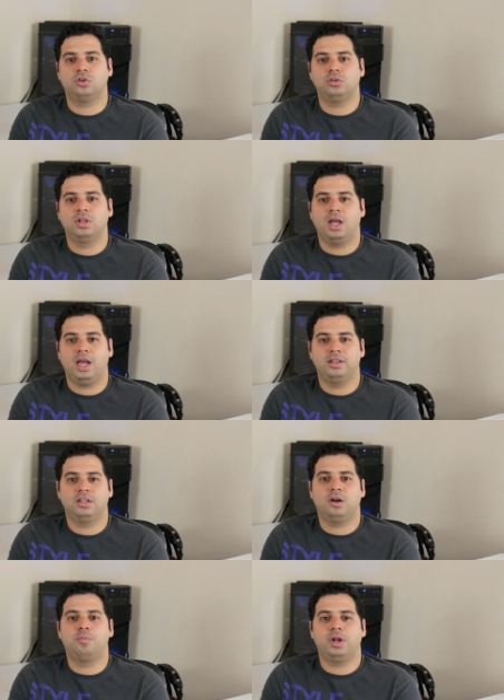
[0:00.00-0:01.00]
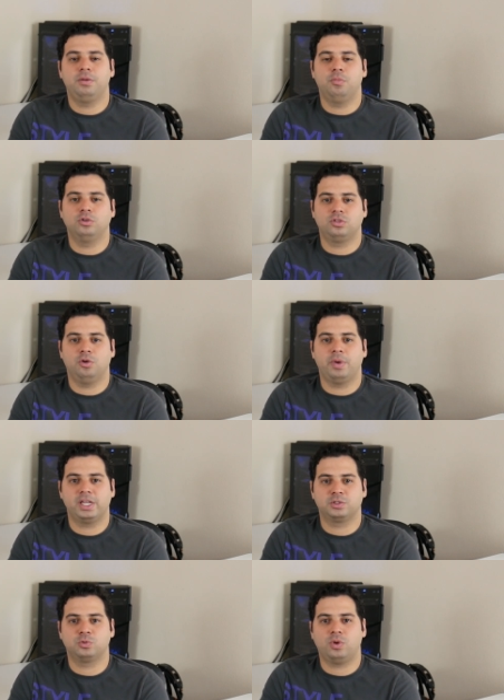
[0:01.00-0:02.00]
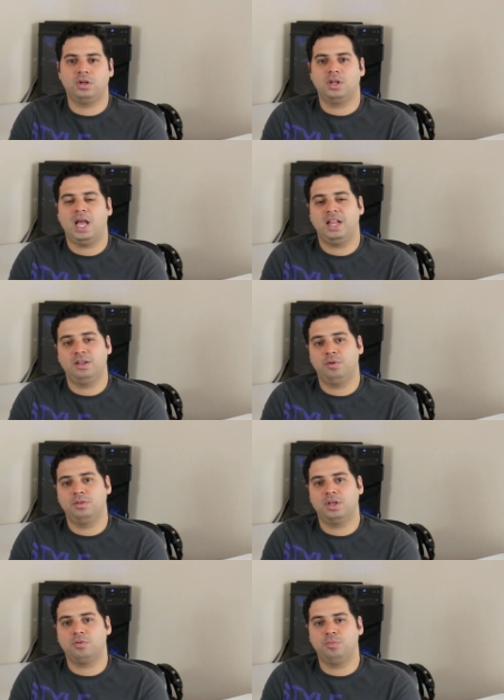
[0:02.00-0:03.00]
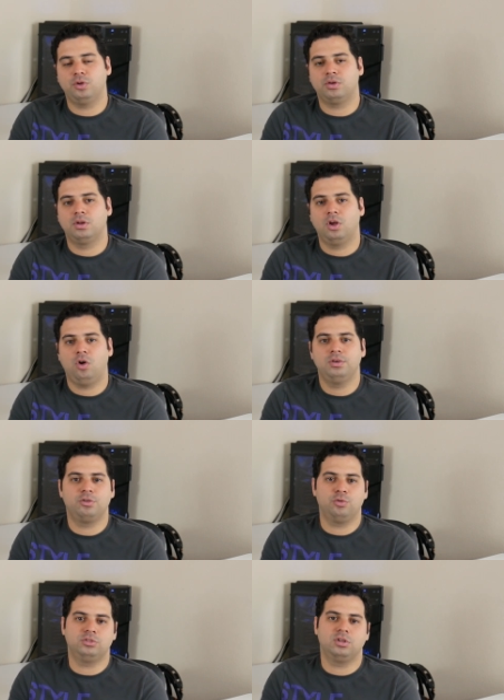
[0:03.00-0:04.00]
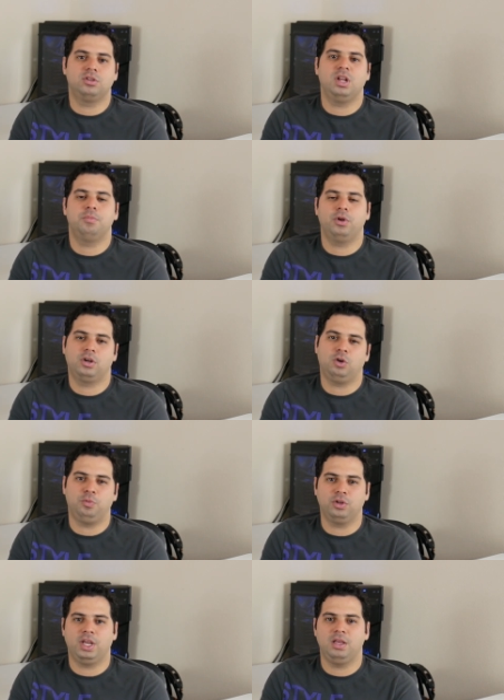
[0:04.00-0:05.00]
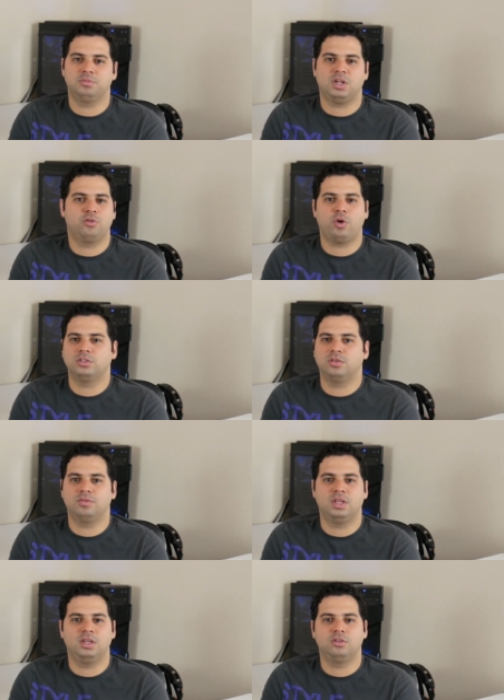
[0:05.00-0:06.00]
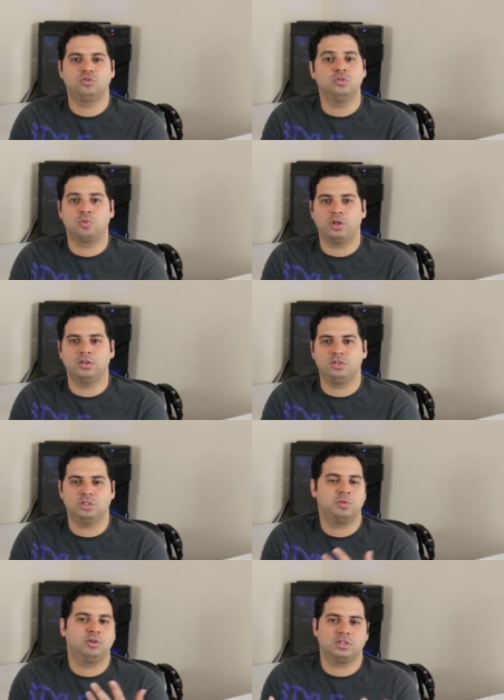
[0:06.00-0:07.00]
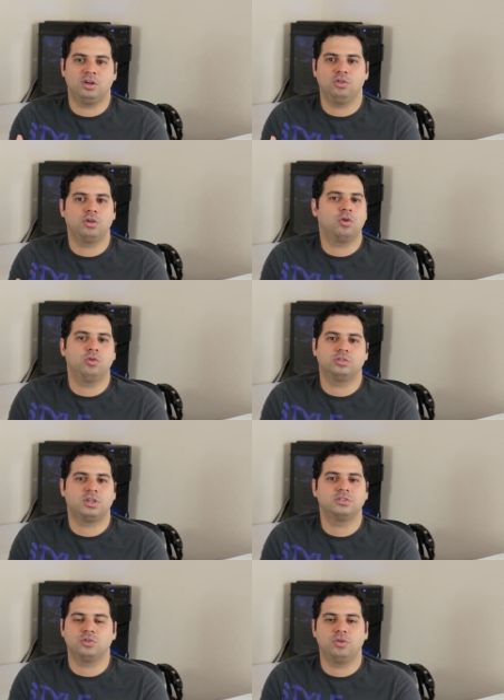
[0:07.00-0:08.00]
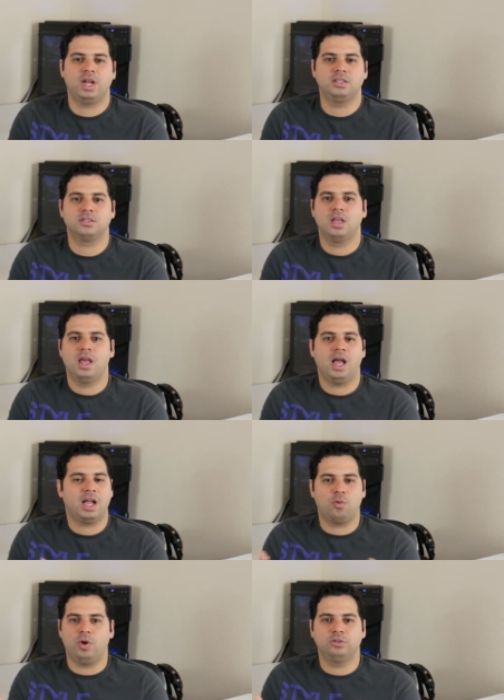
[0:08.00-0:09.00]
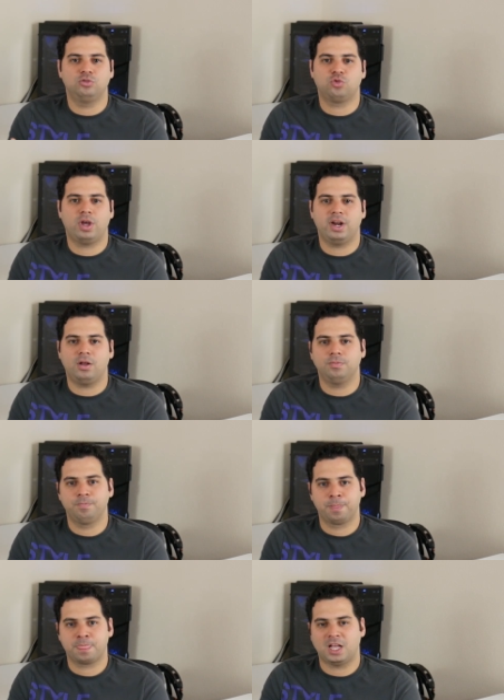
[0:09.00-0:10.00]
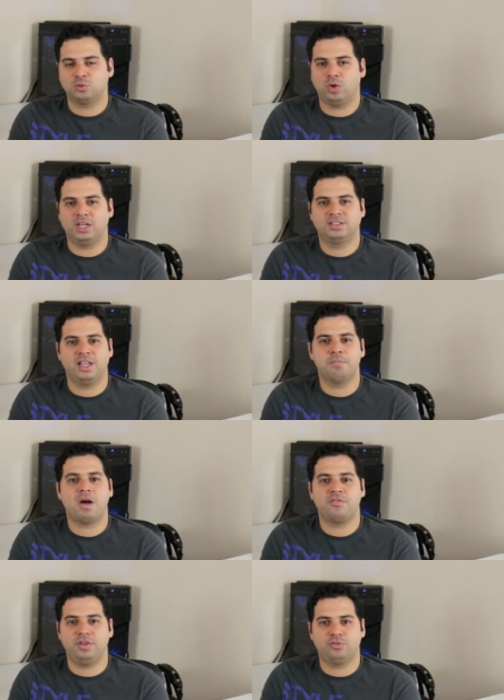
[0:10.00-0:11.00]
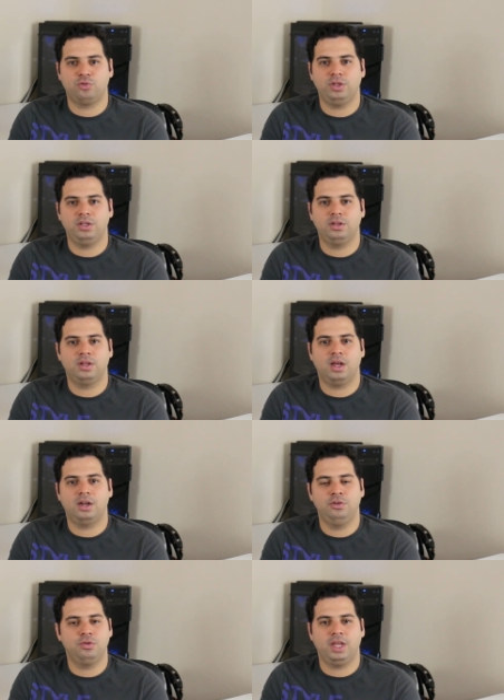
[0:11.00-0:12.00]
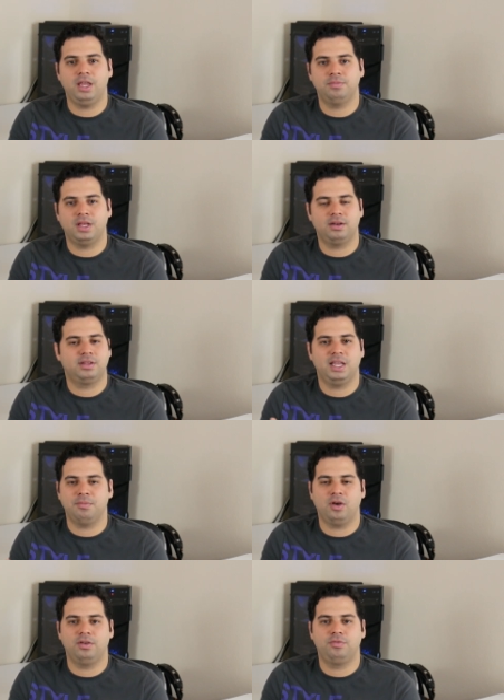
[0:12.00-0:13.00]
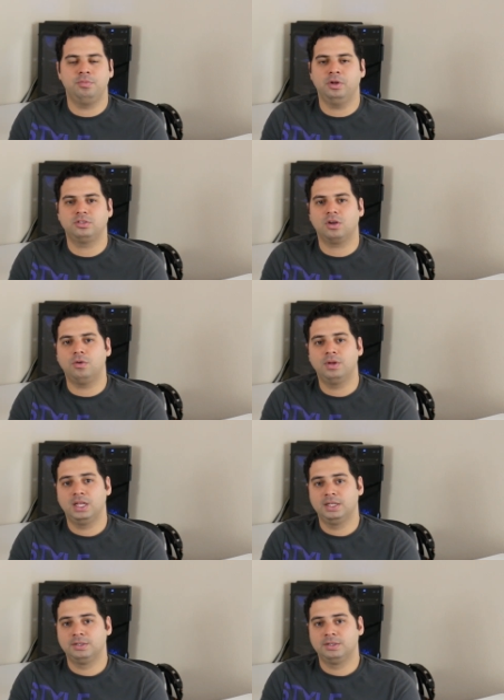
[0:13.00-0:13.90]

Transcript: short, I ended up playing mostly on my Xbox One and never in the computer. Only recently I bought a couple games like Rise of the Tomb Raider, just because I know the colors are so nice and I wanted to try it out, as well as the Mafia 3 new game that came out a few months ago,